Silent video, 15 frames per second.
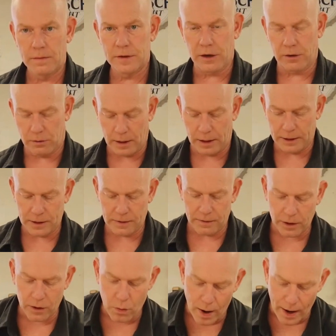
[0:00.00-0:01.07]
See how
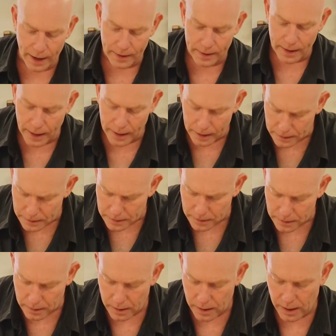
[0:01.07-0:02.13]
relatively quiet that is?
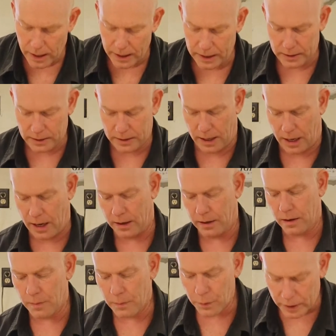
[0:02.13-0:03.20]
And it's got
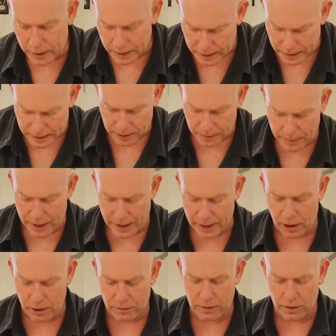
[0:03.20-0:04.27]
a pretty decent amount of
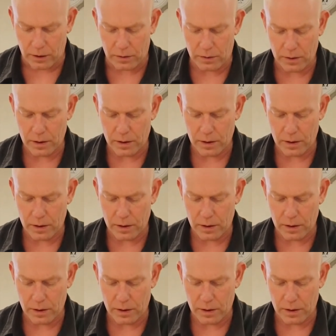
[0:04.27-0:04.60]
airflow.